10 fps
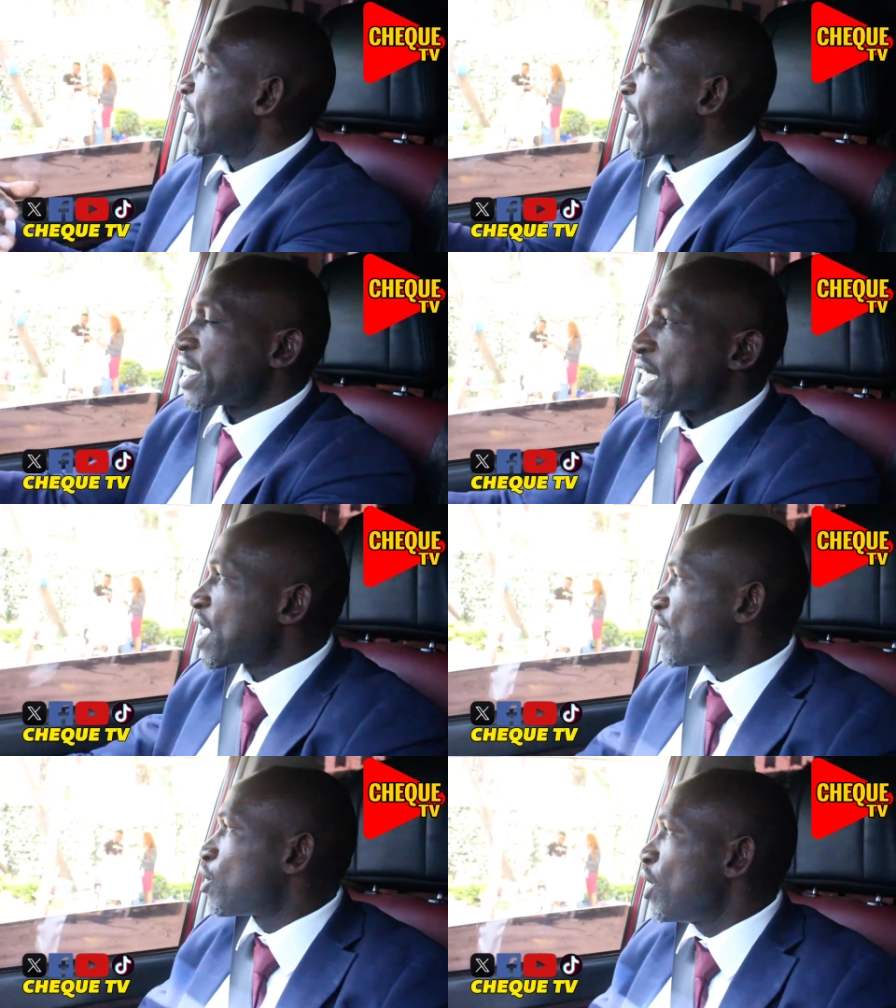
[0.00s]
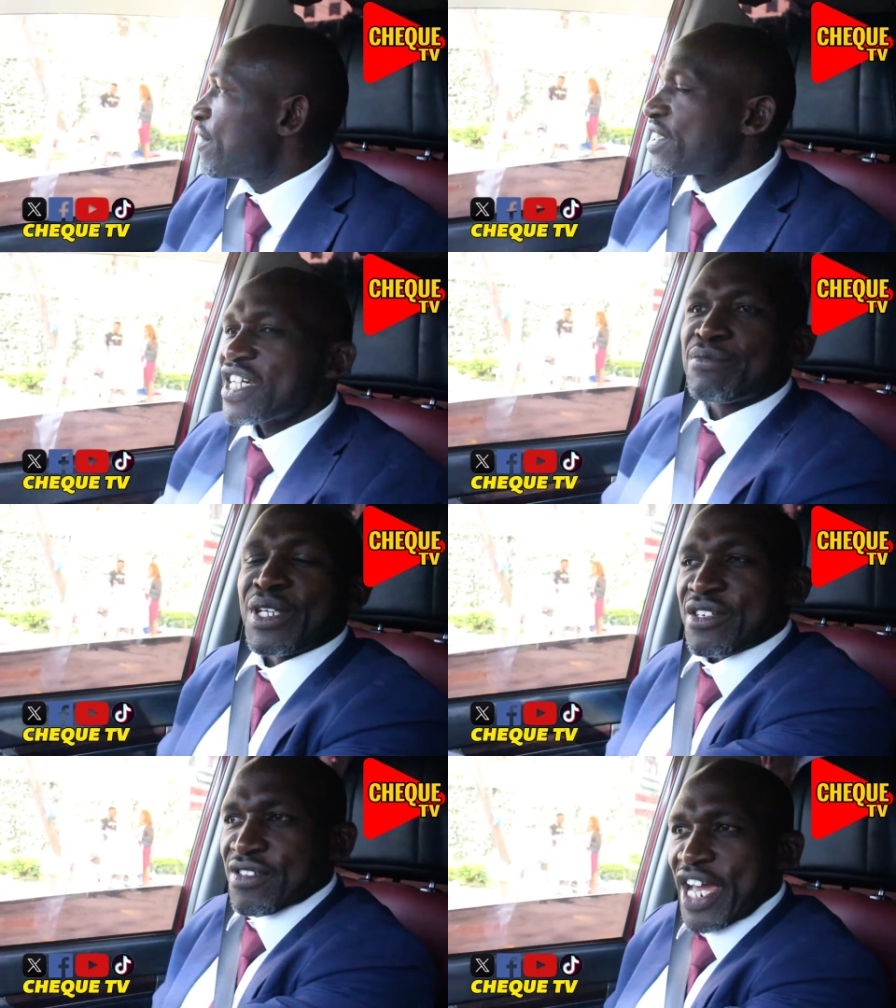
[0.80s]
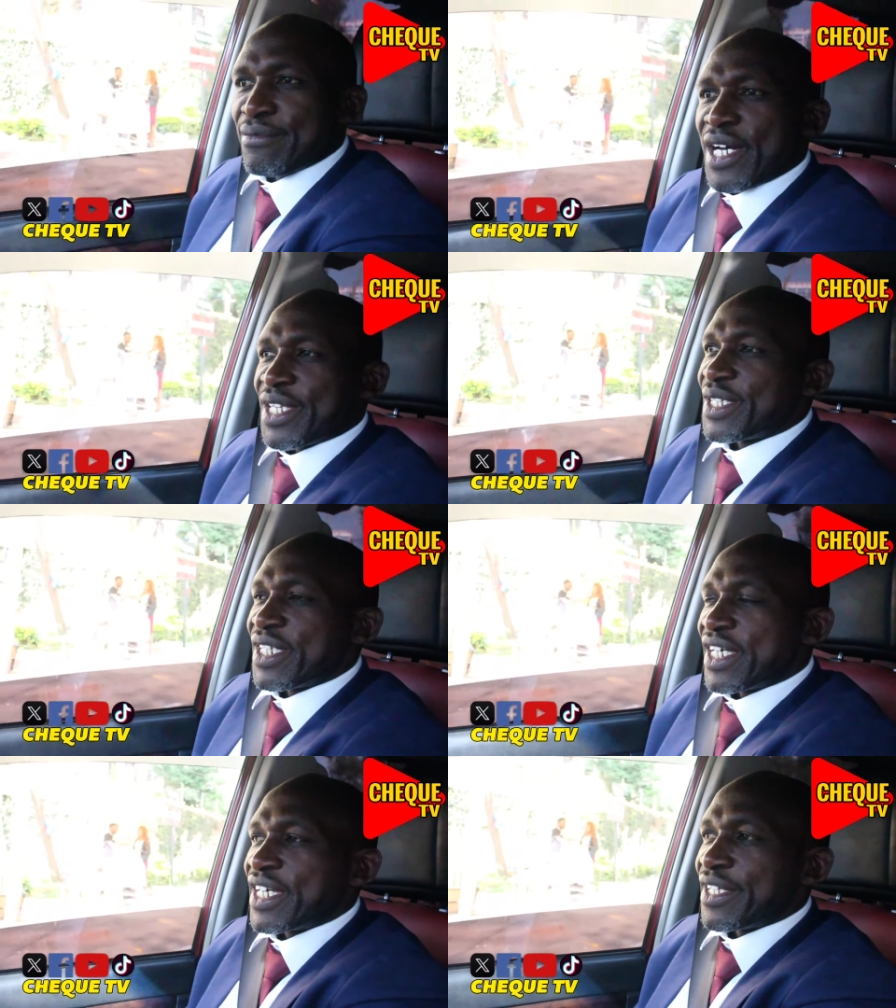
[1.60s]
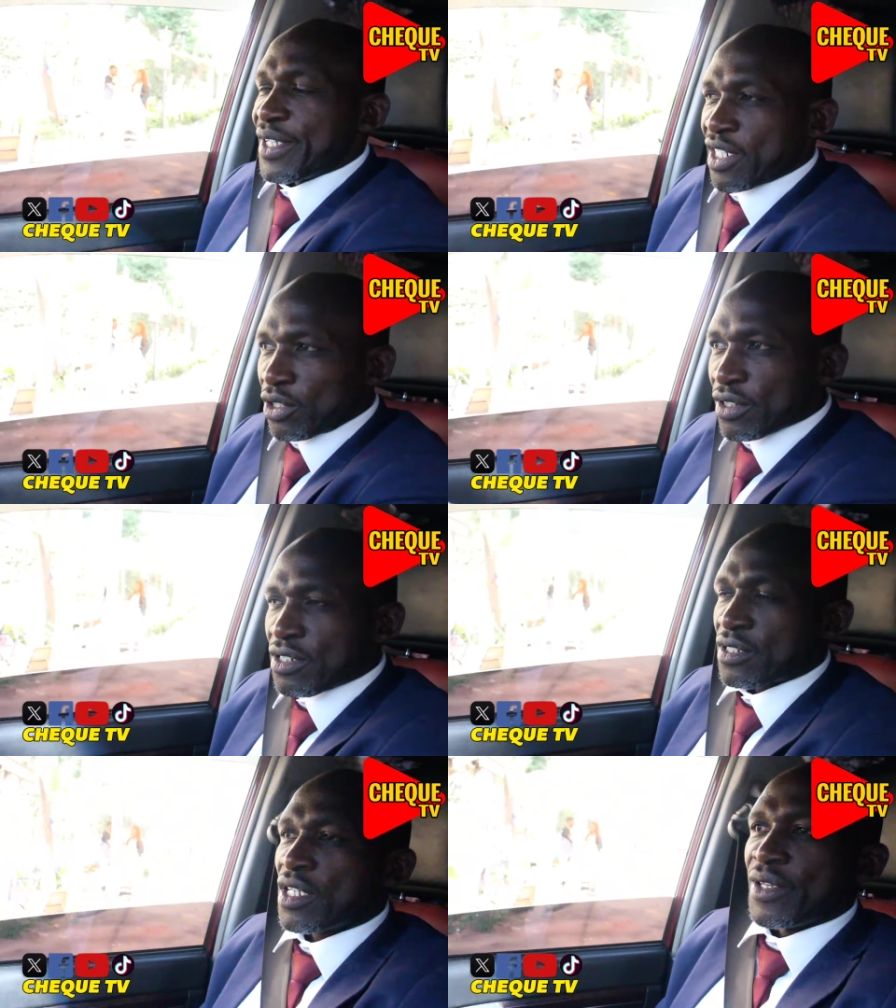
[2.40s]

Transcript: Gachagua could have just been tried by the court.